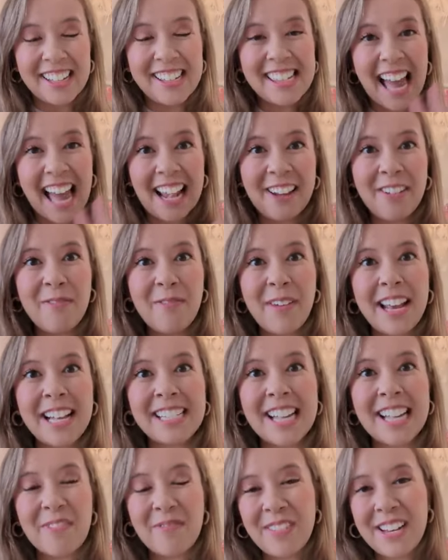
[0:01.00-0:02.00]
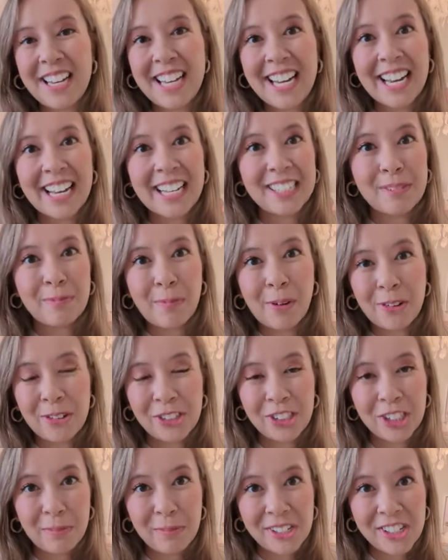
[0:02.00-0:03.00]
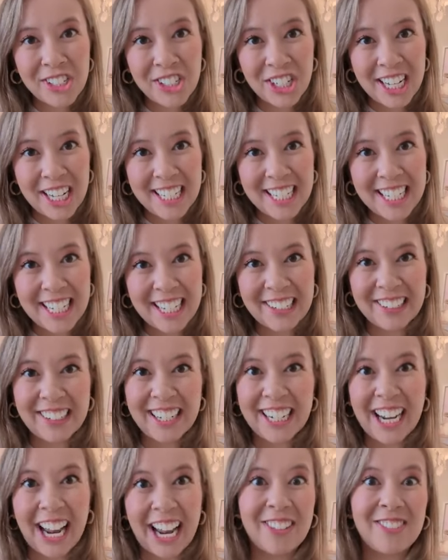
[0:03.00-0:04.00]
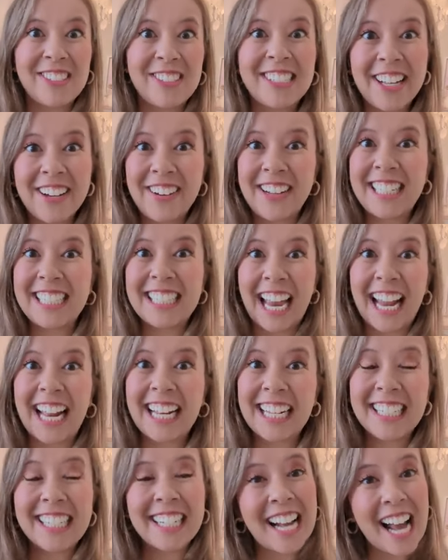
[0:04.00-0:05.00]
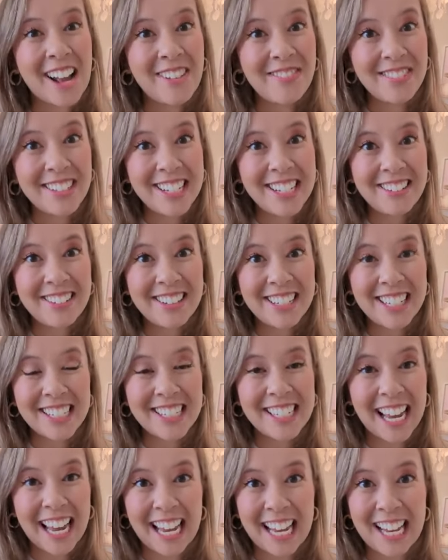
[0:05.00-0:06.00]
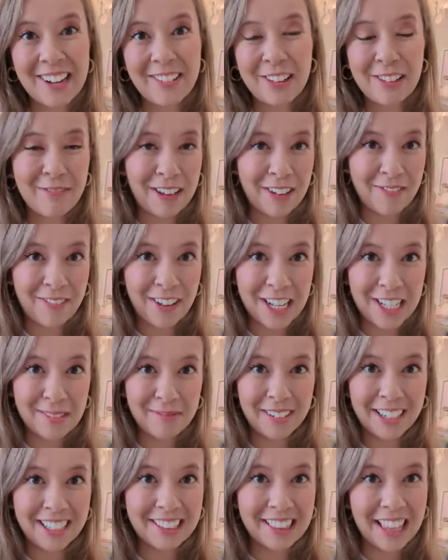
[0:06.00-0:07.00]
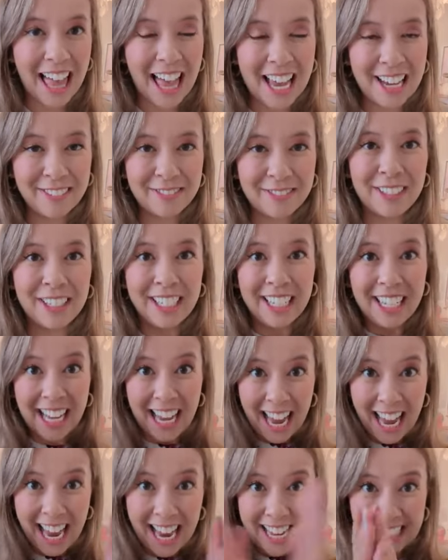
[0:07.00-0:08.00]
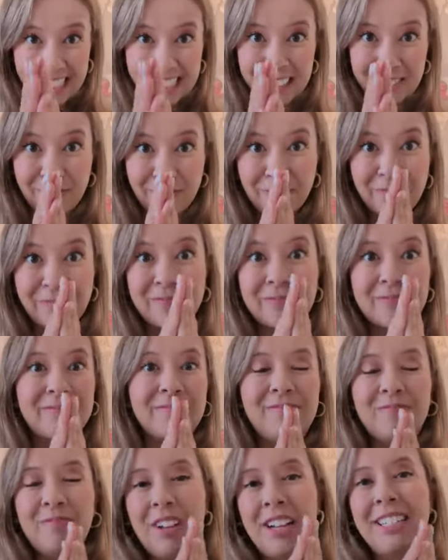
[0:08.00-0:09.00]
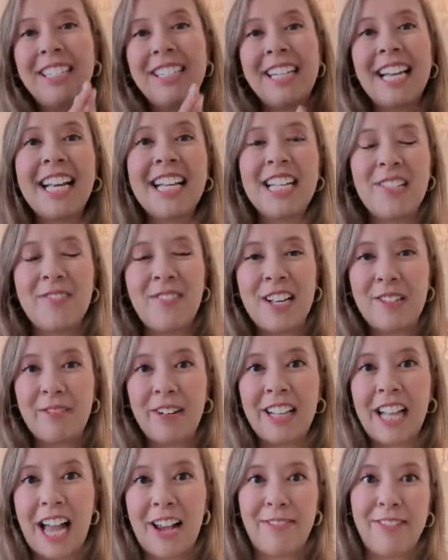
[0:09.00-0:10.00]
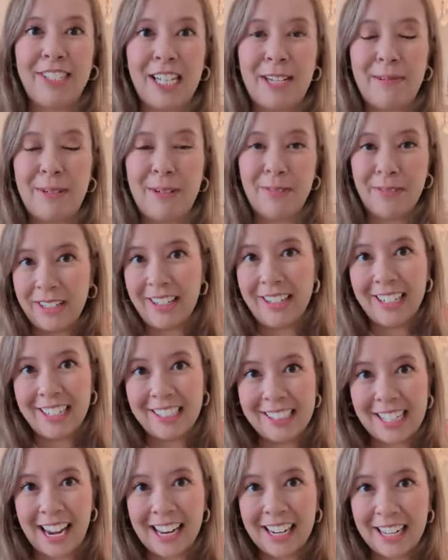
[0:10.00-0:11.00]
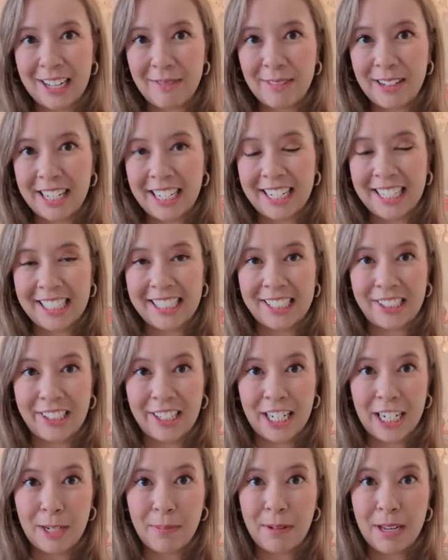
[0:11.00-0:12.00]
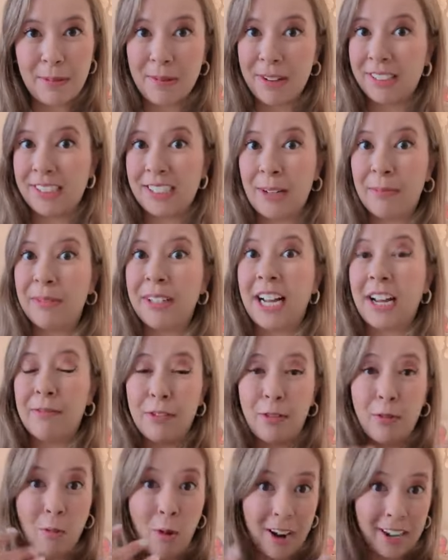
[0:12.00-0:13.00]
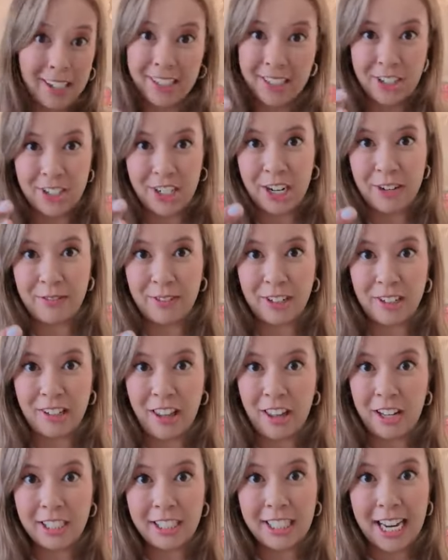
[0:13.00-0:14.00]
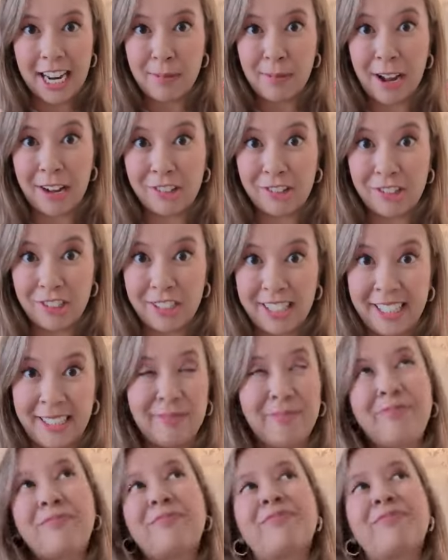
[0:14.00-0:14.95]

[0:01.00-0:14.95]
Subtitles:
Salut mes amis, it's Bonjour Brigitte here, and I am so excited to come to you today with my Facebook Live. And today's Facebook Live is going to be really exciting because it's going to be about something I've been wanting to share for a long time, actually.